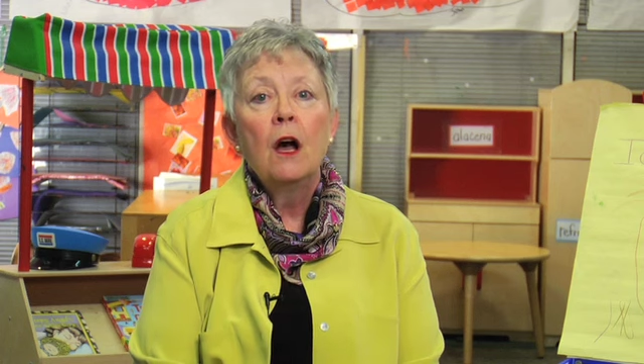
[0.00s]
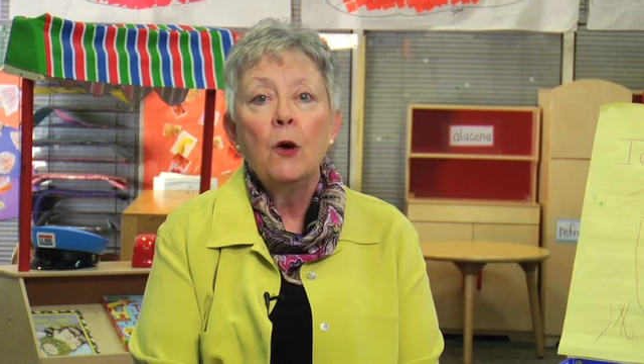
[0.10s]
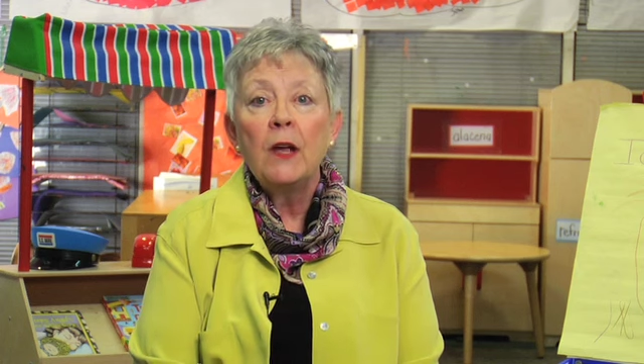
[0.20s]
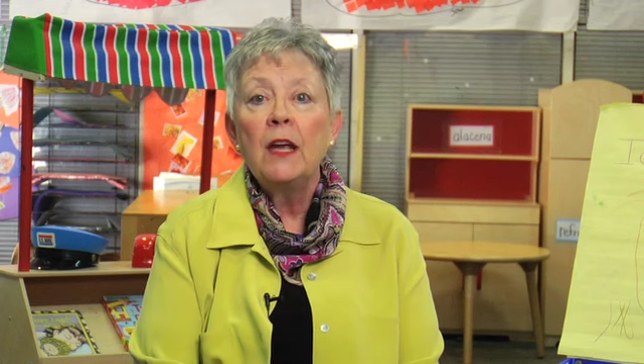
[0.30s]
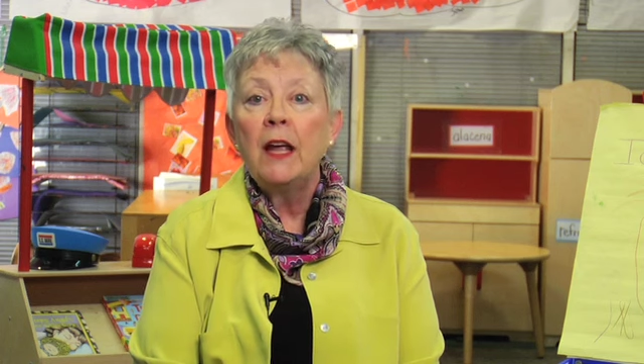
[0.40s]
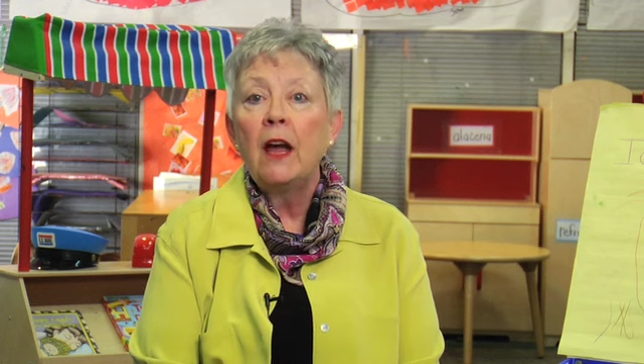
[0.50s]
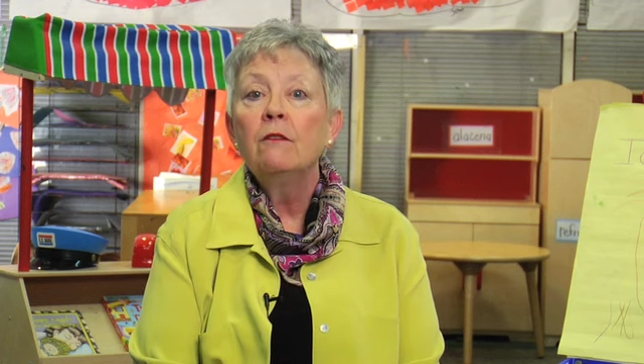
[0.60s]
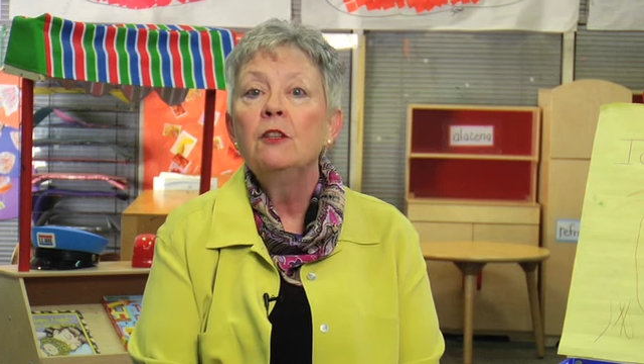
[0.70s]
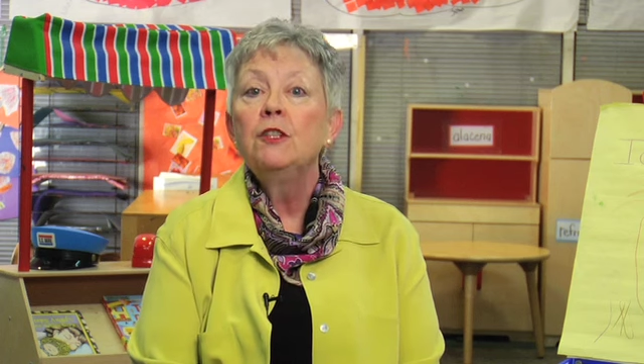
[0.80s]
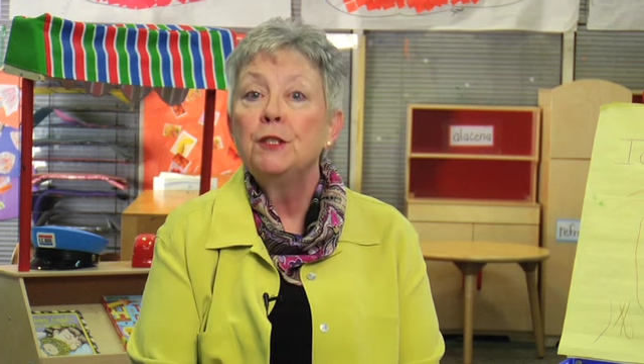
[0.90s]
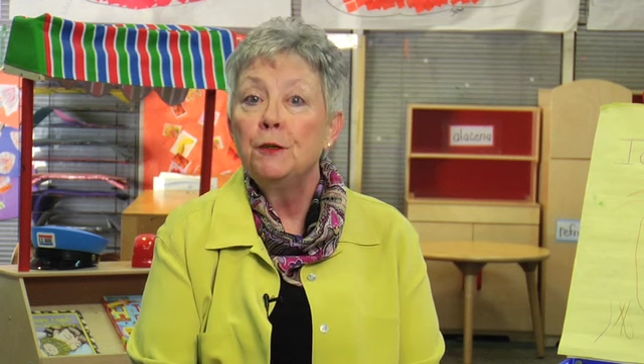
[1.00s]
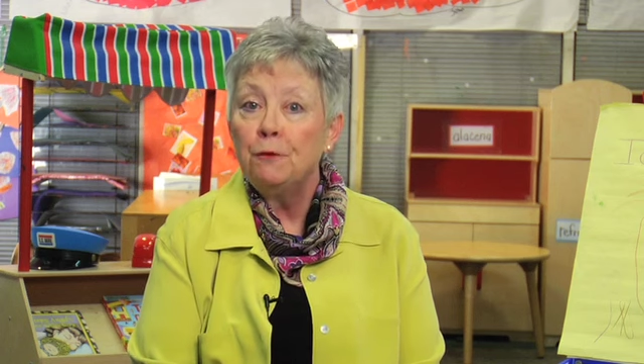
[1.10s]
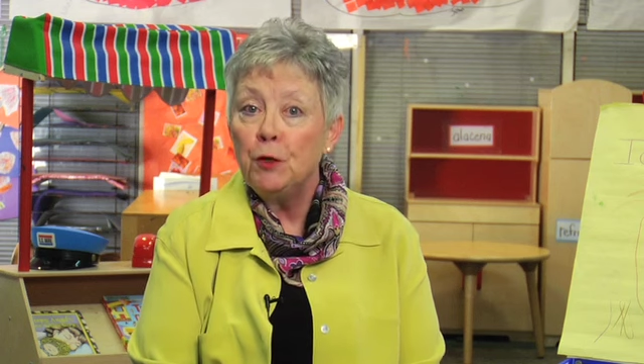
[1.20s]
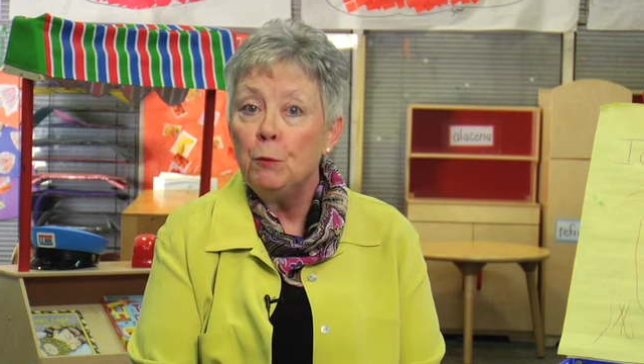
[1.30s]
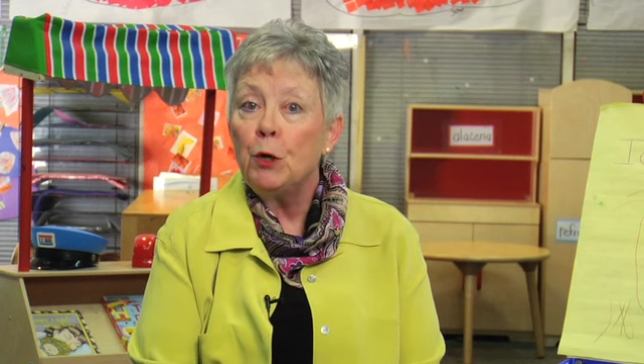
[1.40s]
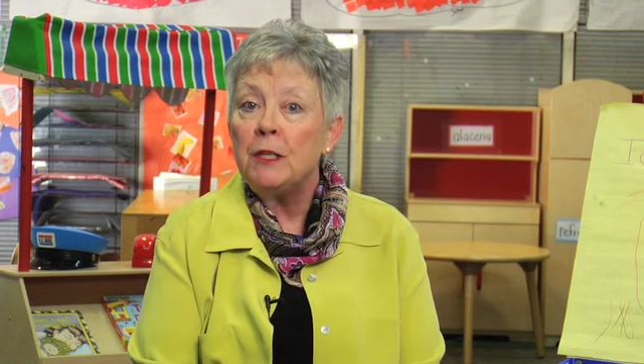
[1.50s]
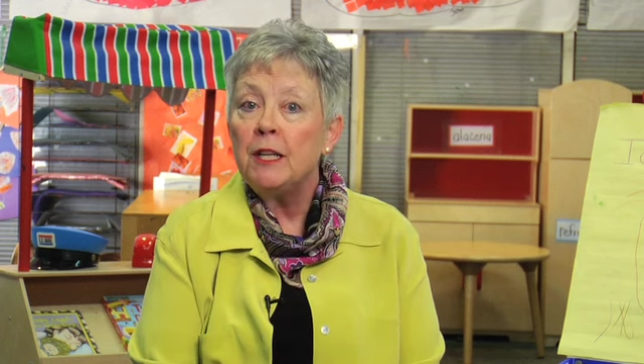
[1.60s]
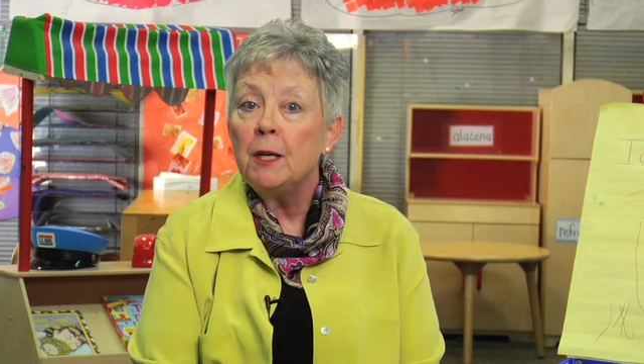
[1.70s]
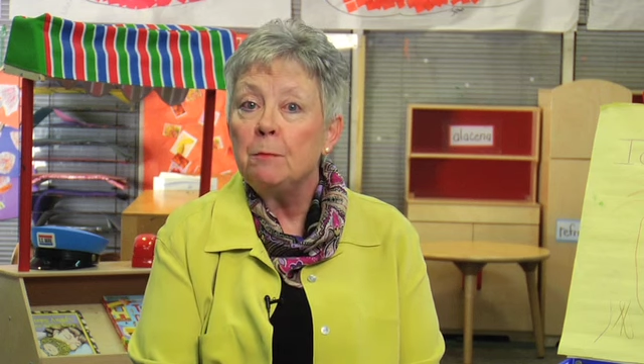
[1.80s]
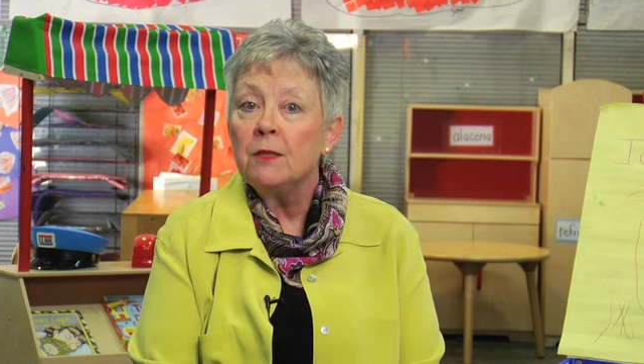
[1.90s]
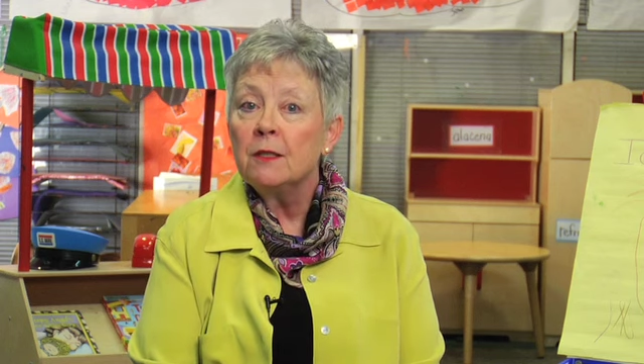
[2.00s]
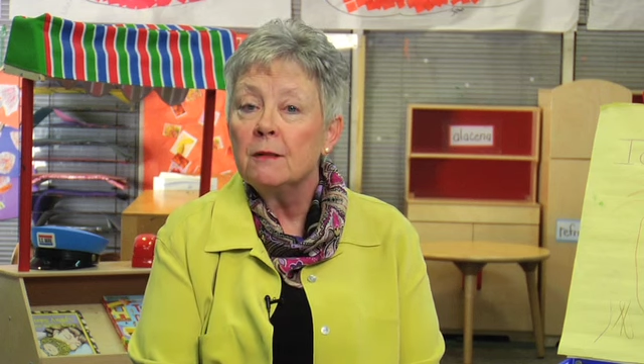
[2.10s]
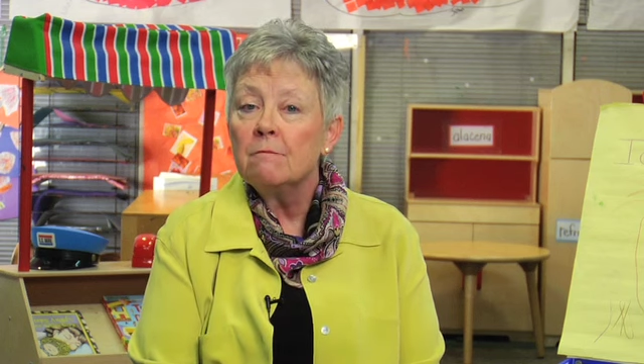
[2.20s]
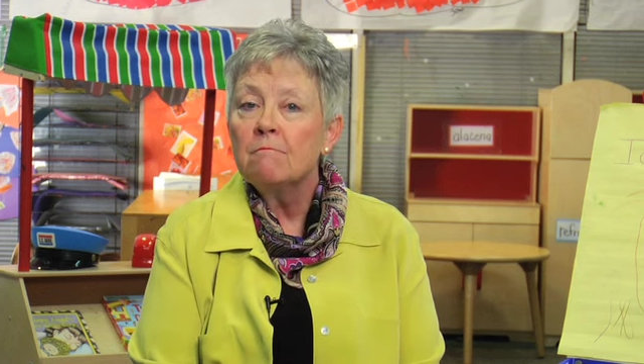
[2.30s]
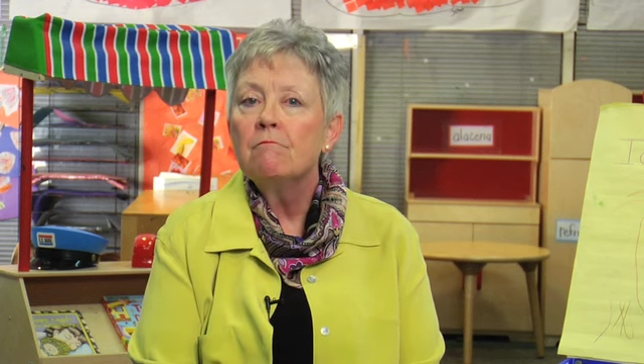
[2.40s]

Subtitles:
Okay, now, just a few more tips.